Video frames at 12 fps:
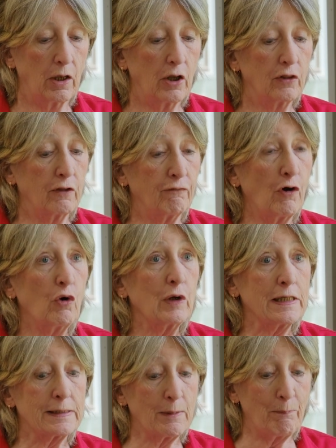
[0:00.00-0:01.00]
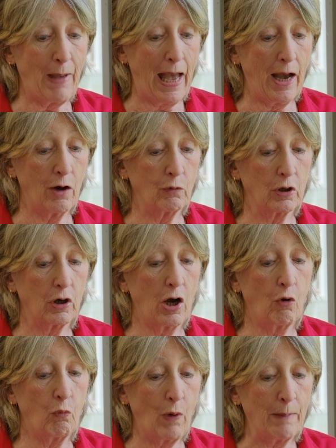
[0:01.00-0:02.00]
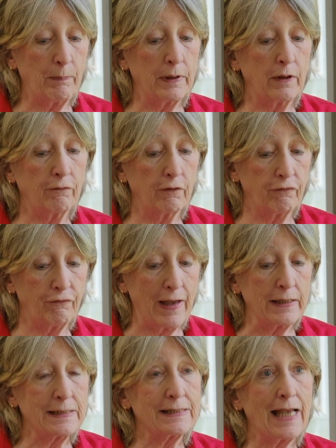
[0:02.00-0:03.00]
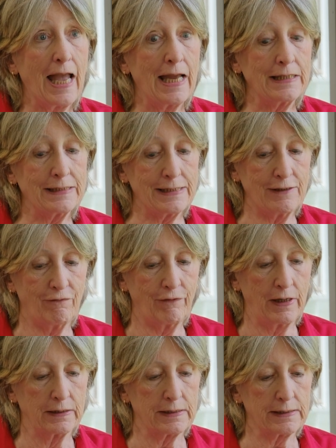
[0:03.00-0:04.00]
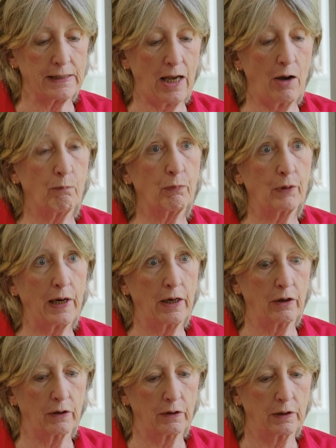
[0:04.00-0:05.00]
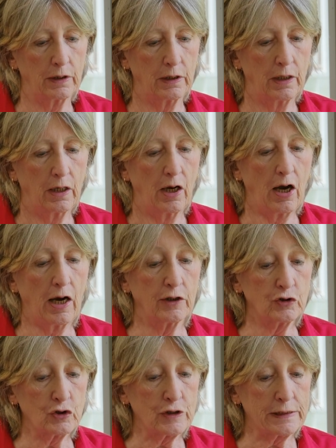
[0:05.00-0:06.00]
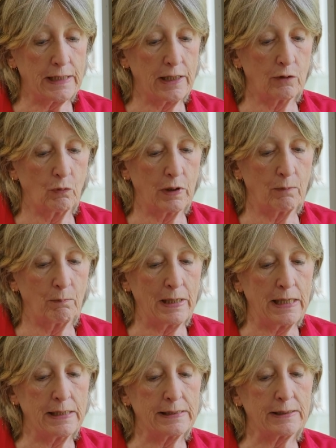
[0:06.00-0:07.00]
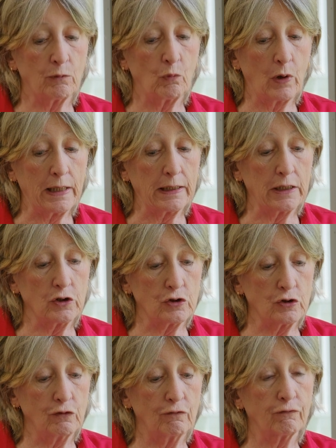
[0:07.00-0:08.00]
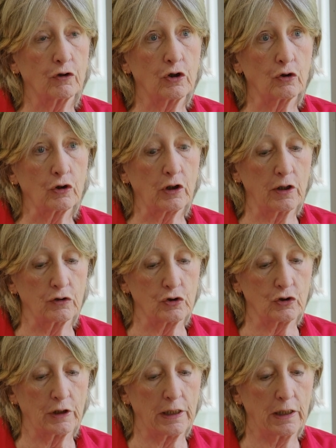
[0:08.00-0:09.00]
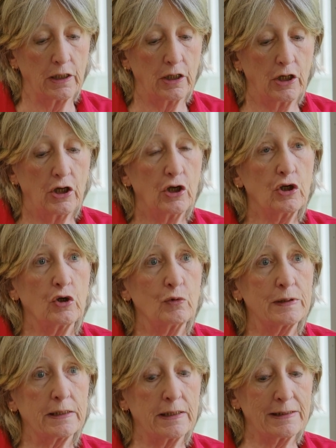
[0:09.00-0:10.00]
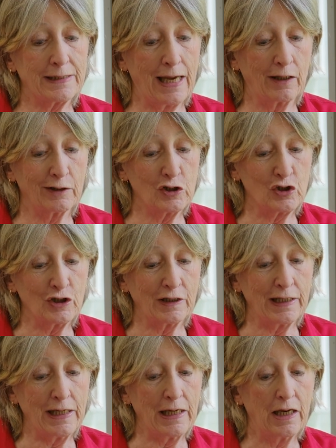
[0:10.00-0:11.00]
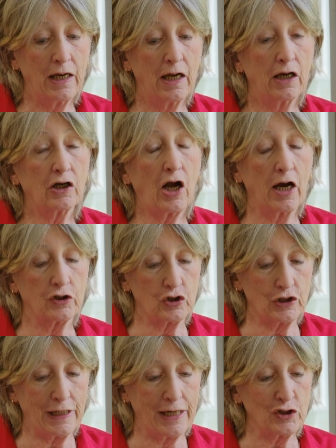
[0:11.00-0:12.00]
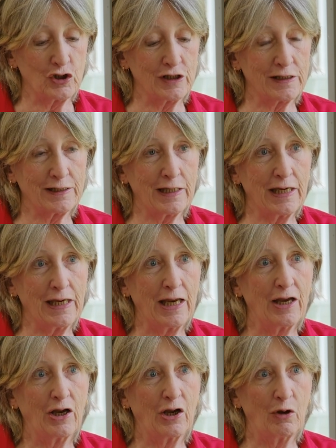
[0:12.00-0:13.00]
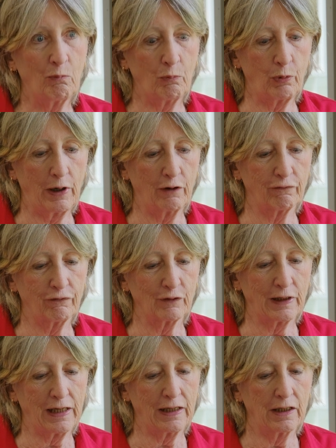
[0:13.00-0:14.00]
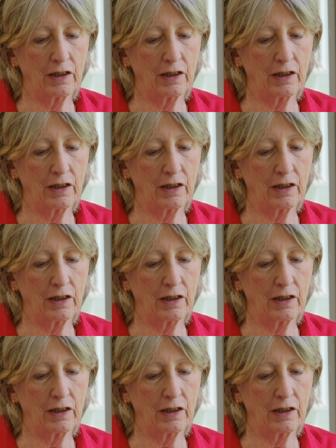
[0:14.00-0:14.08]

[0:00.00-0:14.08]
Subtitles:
The vote is a power, a weapon of offense and defense, a prayer. Understand what it means and what it can do for your country. Use it intelligently, conscientiously, prayerfully.